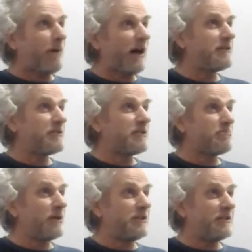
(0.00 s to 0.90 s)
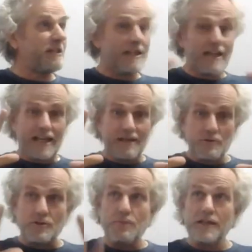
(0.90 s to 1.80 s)
Practice is much easier. Keep
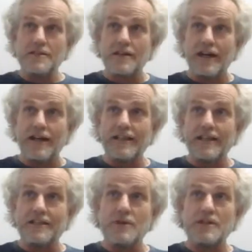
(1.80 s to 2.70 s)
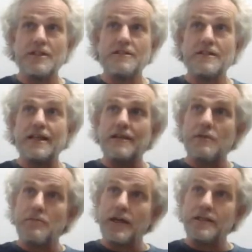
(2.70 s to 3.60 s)
your space tidy, it's much easier to keep
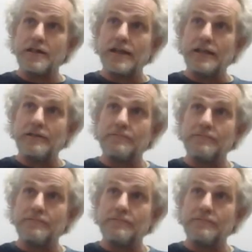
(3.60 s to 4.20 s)
your mind tidy.